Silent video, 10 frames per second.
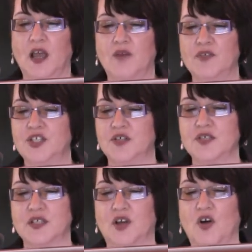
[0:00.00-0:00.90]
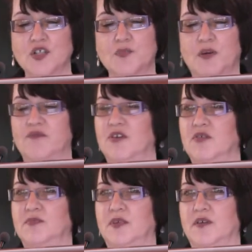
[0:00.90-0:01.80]
reduced the cost per
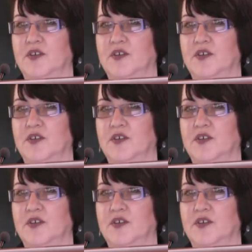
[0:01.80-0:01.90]
room of